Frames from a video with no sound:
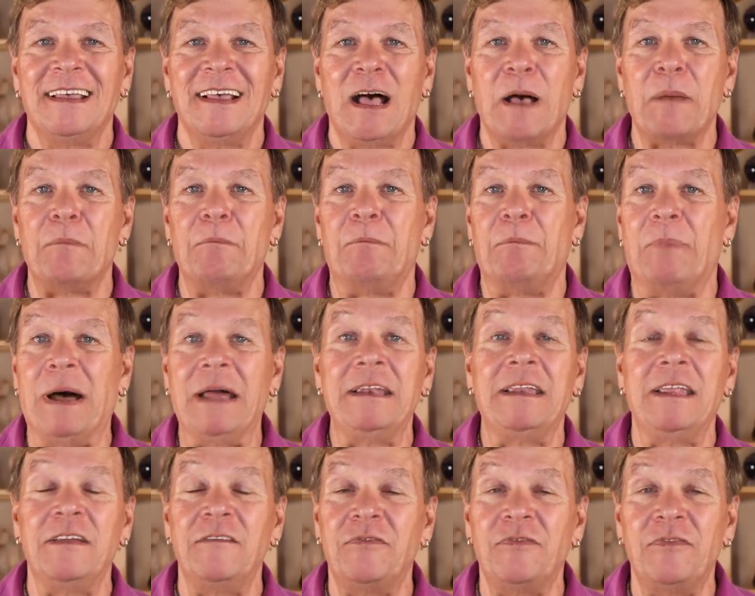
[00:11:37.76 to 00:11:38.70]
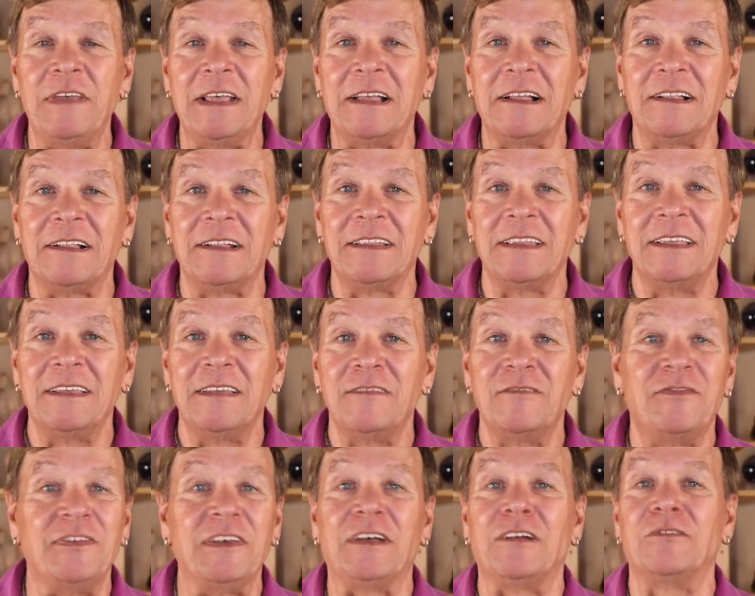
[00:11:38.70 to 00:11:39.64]
abundant filled,
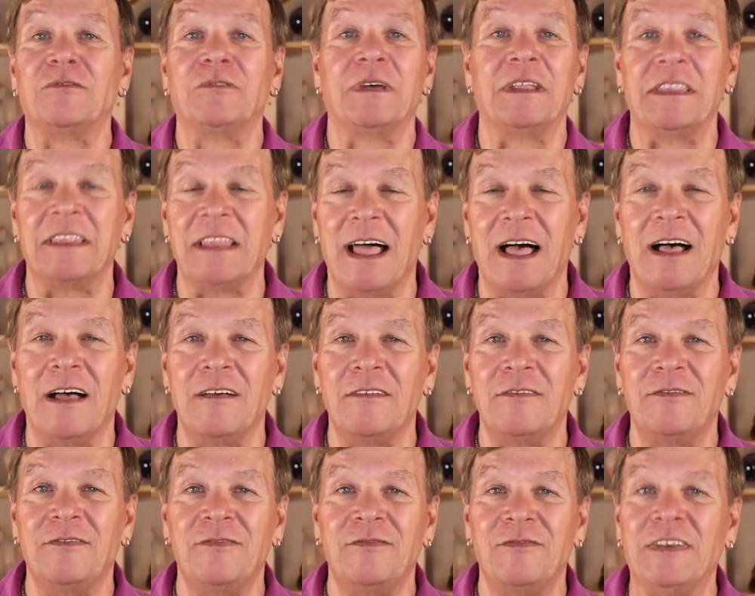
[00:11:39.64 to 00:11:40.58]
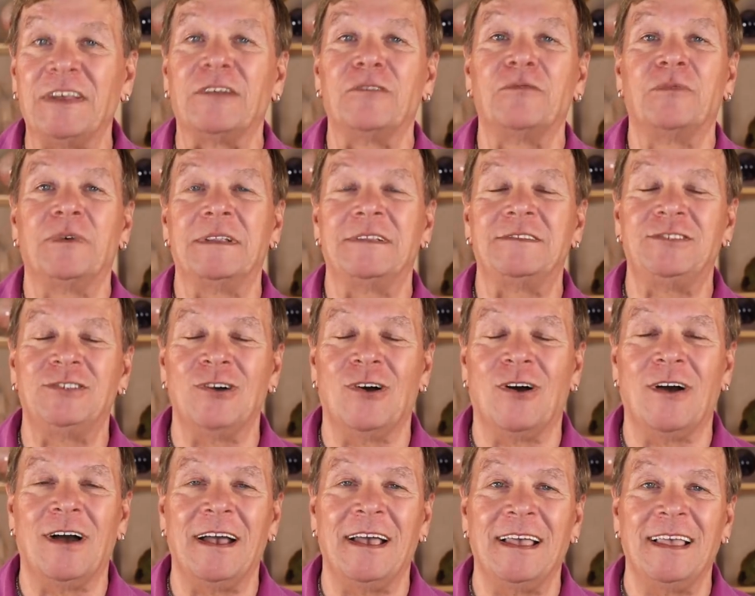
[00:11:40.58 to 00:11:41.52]
filled with love, filled with
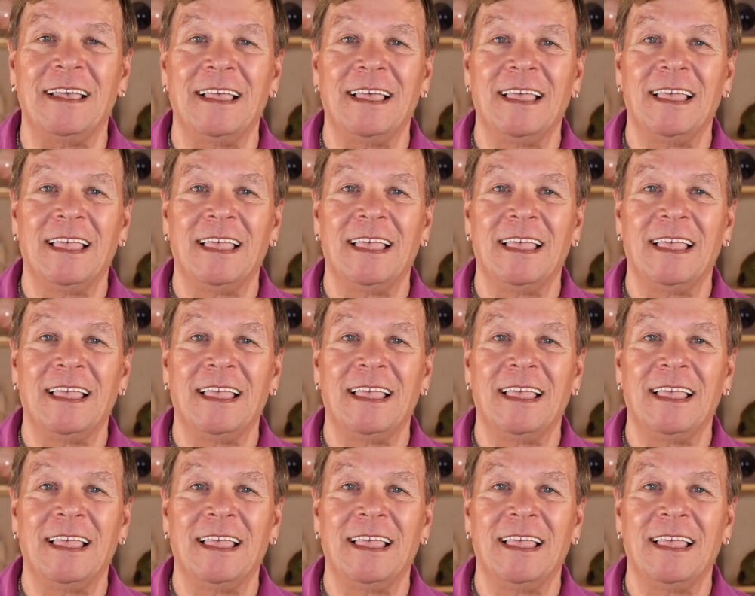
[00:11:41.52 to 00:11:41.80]
joy.